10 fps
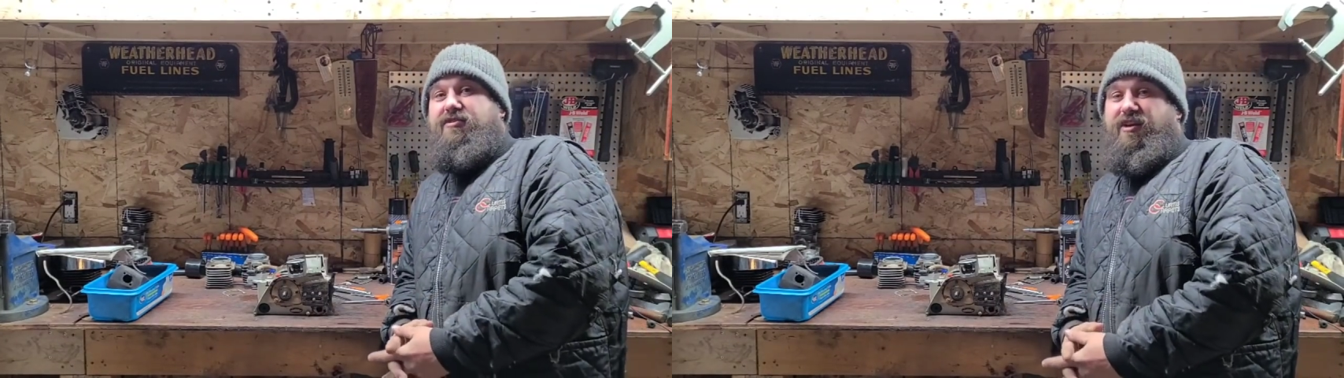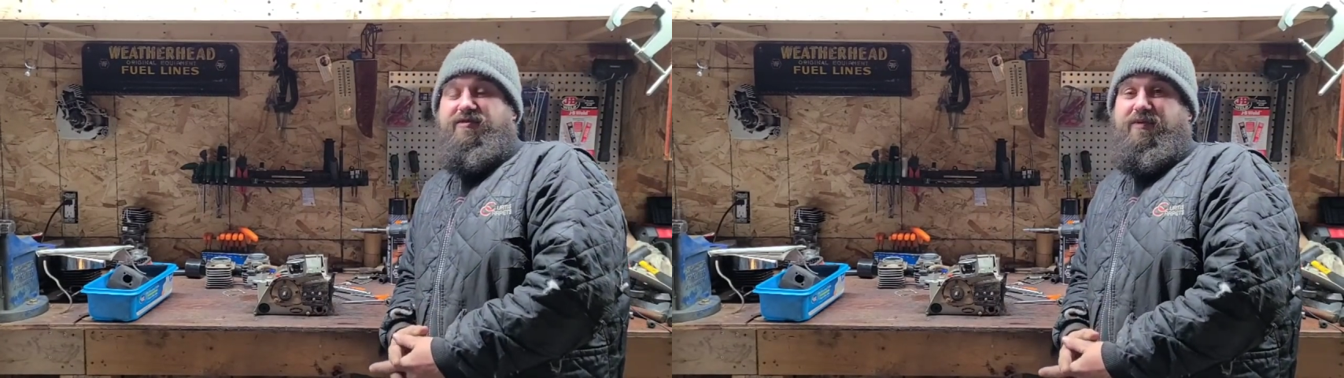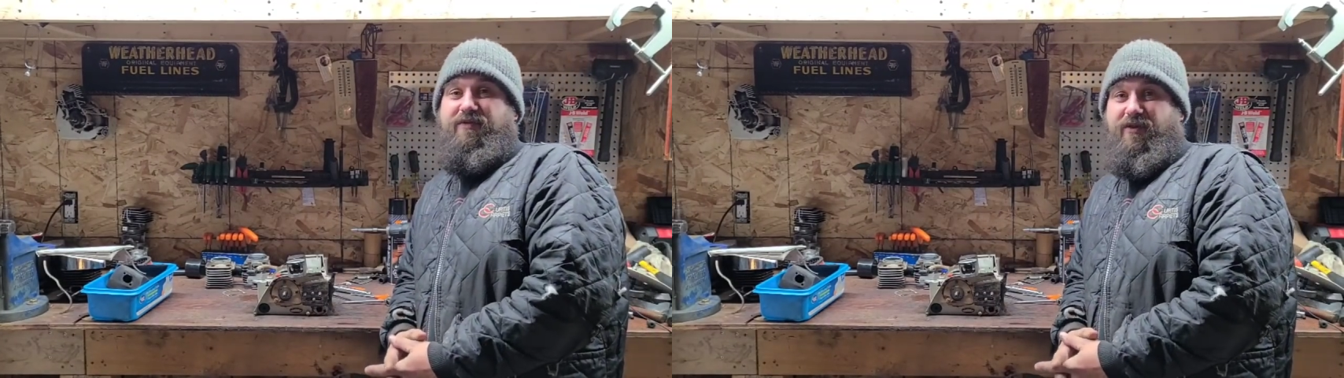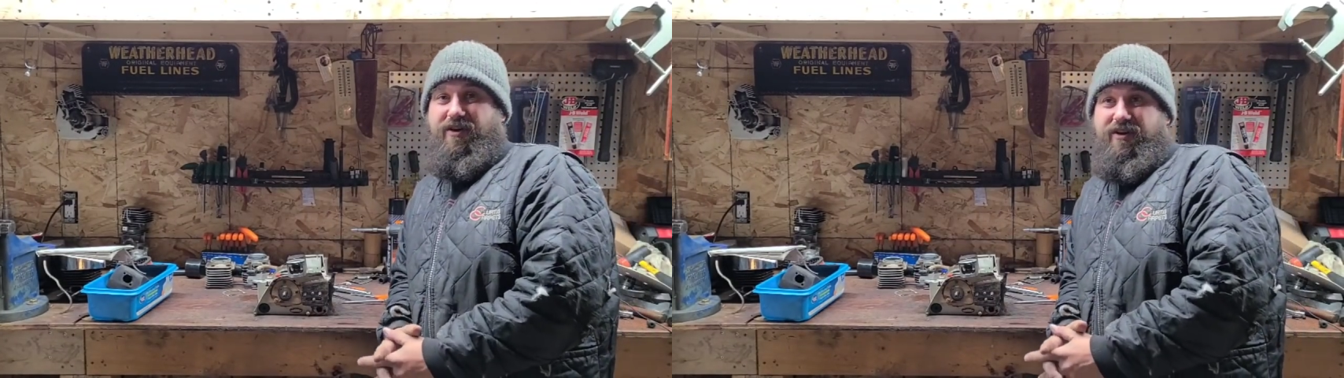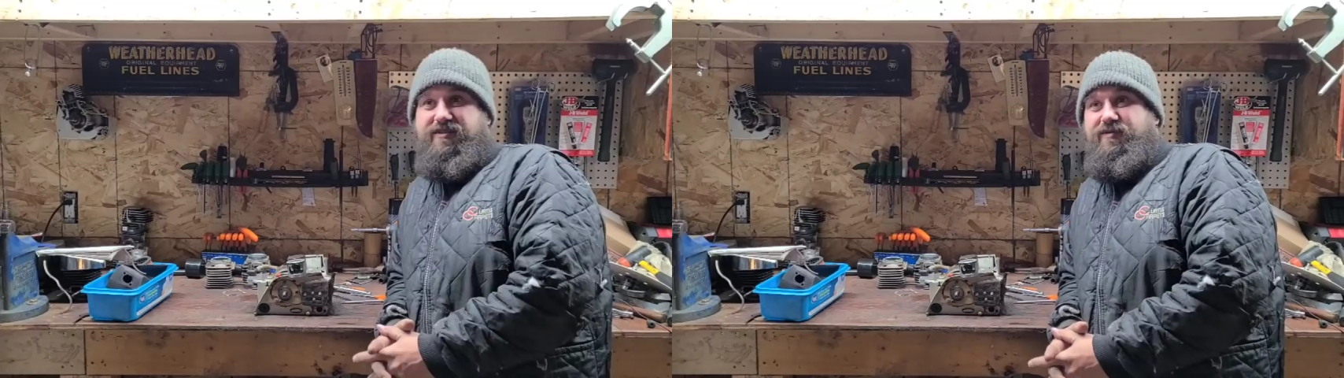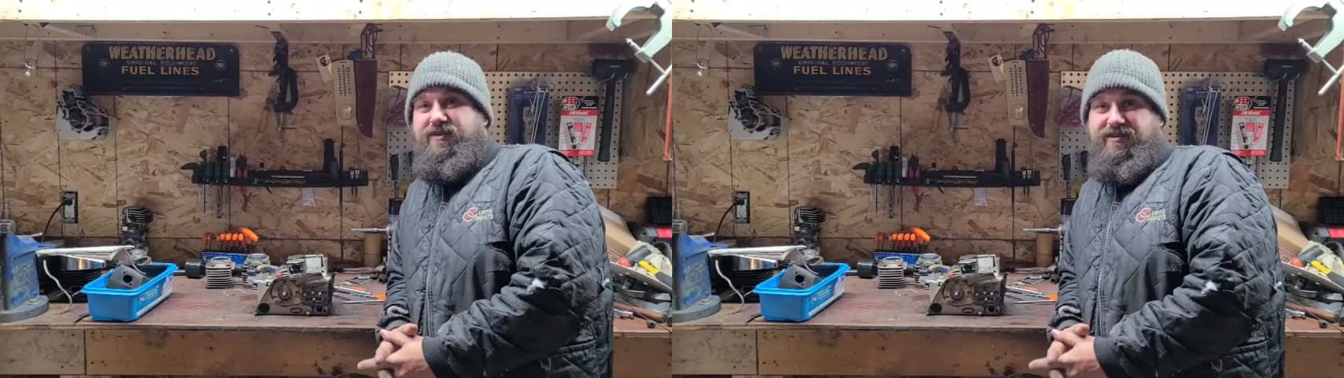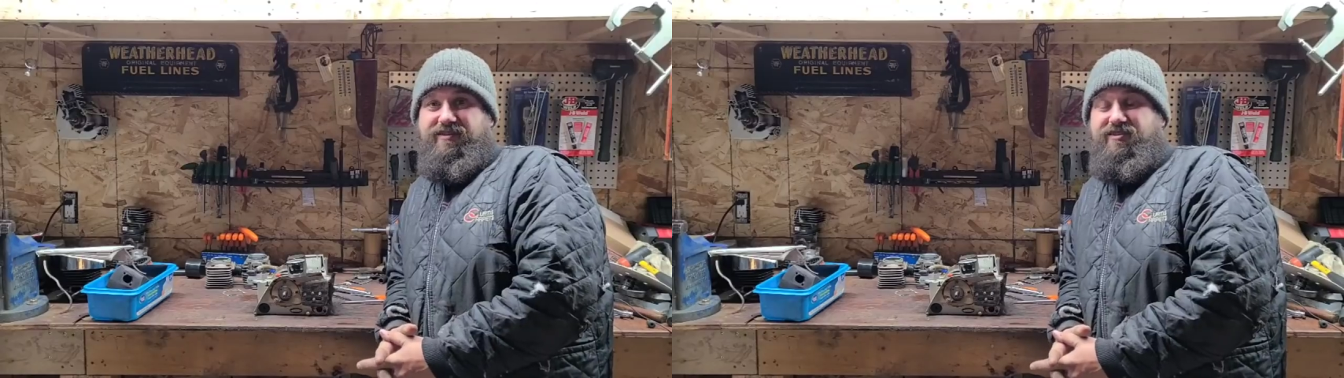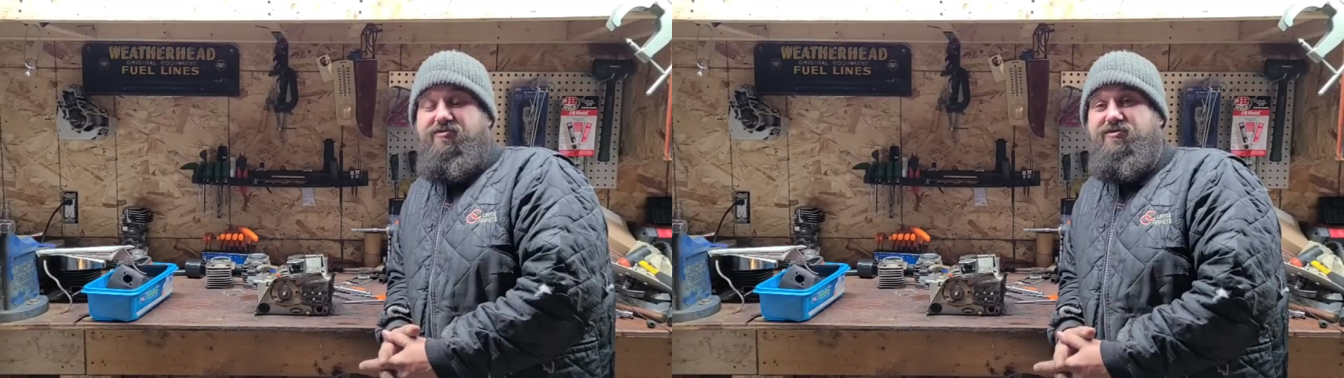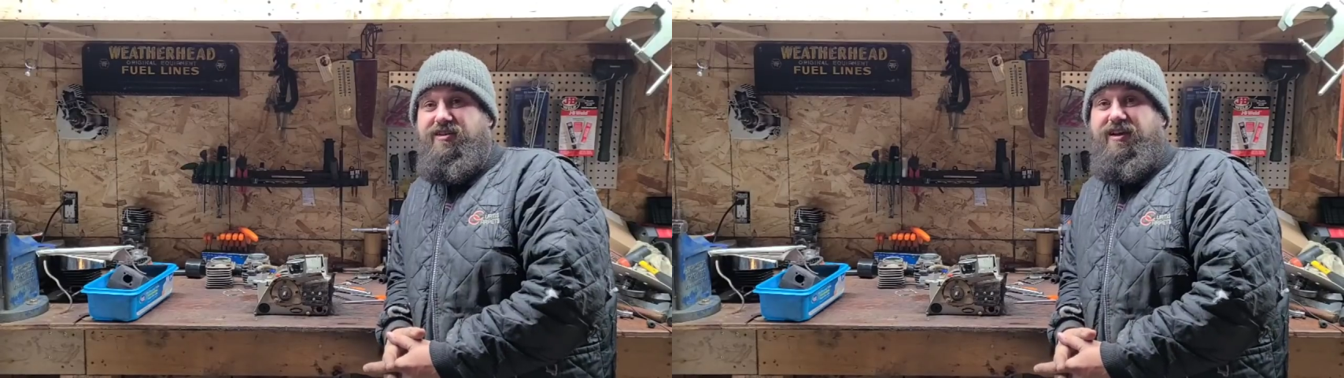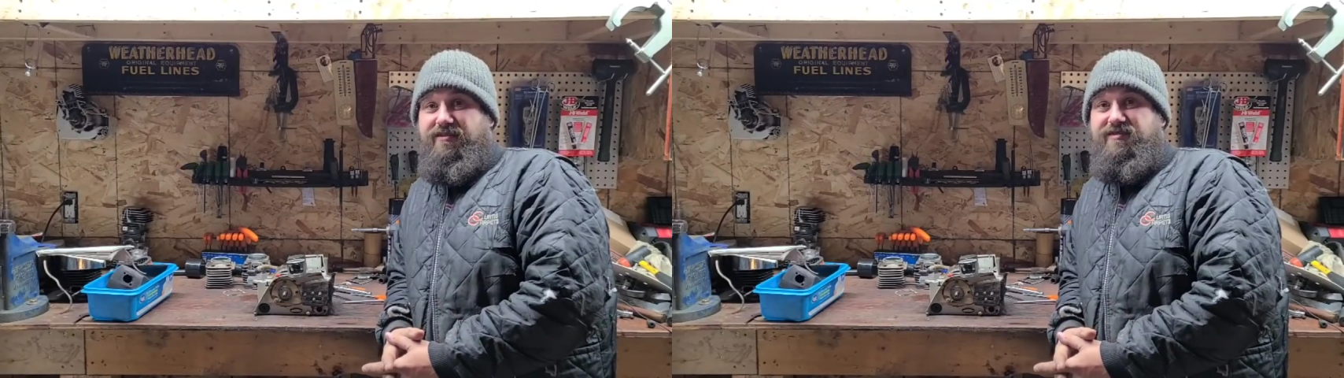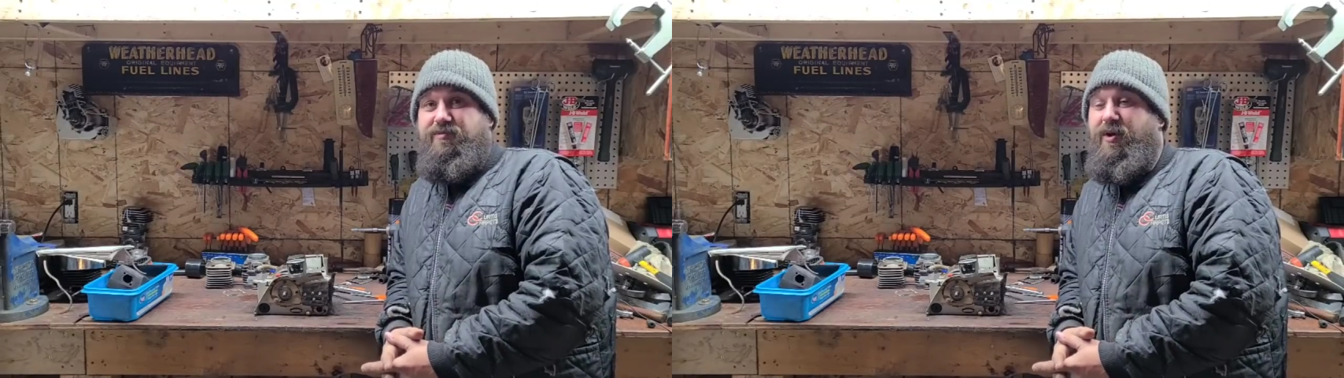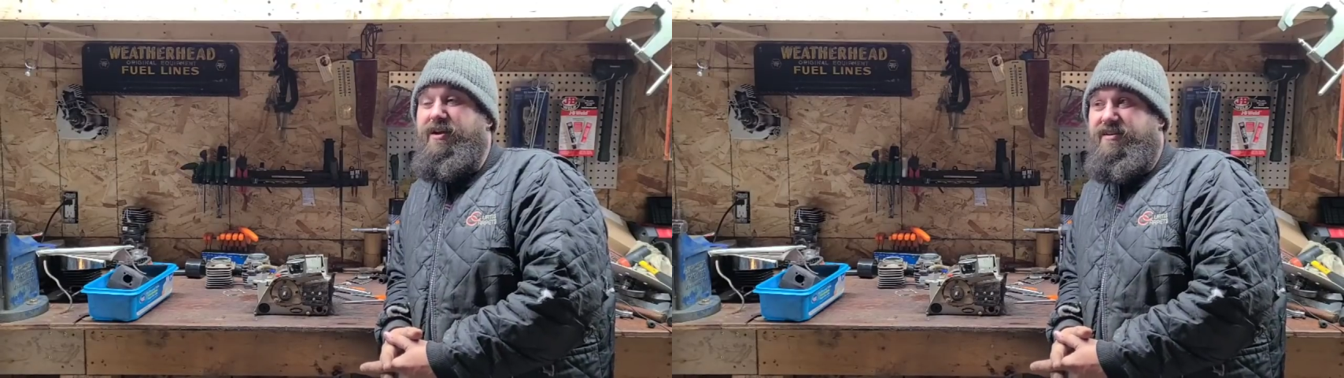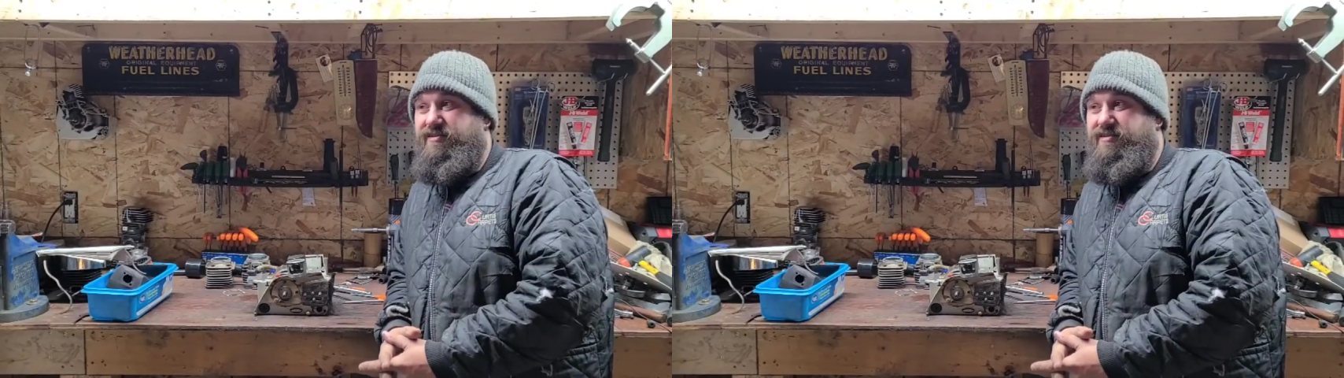Just before Christmas, it's usually a sprint.